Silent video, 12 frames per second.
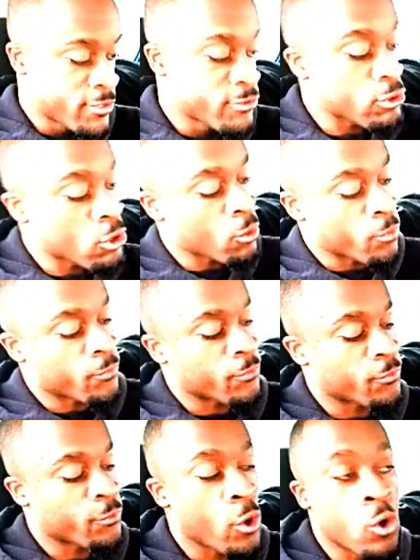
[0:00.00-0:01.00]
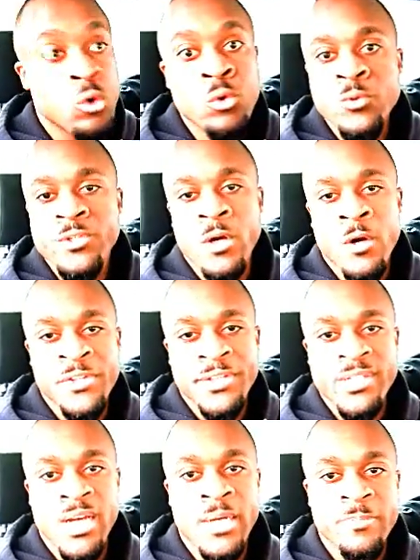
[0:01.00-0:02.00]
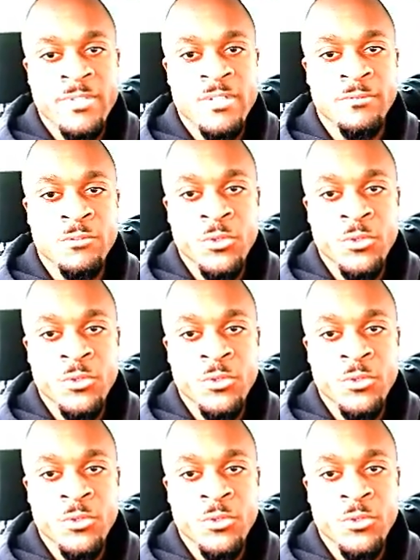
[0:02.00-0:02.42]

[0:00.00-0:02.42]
So those are the types of